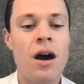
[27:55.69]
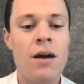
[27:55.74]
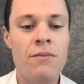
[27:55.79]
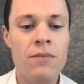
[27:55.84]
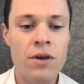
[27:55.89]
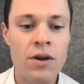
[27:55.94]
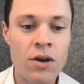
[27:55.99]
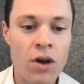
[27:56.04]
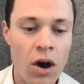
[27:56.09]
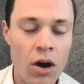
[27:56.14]

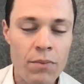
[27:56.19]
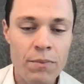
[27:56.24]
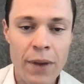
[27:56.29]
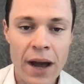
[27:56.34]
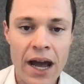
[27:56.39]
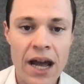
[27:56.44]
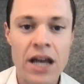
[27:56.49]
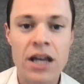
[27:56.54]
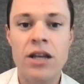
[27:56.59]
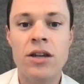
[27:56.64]
I'm not
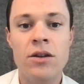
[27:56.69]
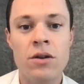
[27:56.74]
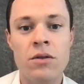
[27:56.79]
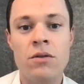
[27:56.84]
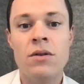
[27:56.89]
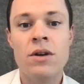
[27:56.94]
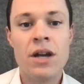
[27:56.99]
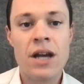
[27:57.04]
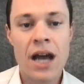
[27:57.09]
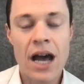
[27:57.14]
paying
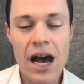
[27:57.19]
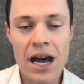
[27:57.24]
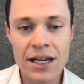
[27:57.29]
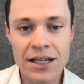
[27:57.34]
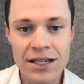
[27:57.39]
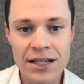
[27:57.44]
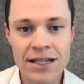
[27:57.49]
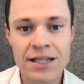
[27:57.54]
you a